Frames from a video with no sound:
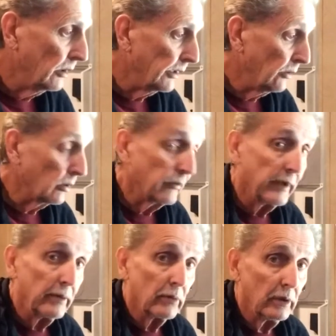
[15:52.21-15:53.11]
They were,
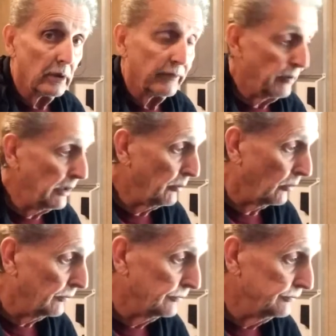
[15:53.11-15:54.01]
they were tough
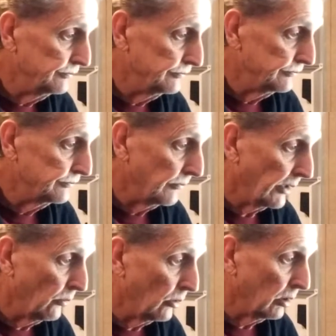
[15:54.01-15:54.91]
people.
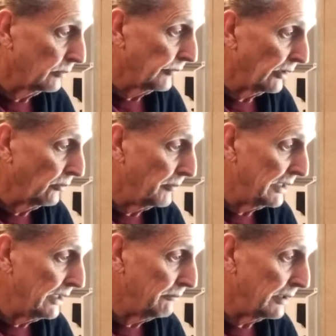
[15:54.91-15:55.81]
They were. They were
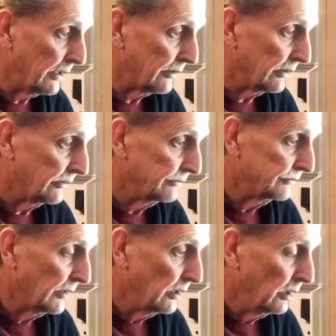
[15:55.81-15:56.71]
mean bastards.
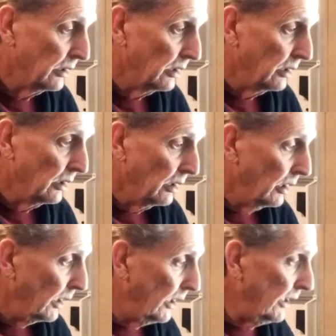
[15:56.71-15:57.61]

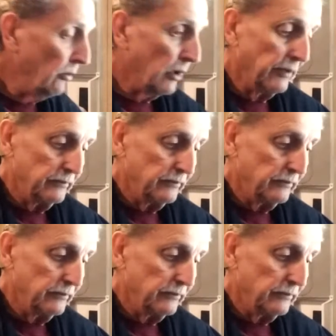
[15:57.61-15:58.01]
Anyway,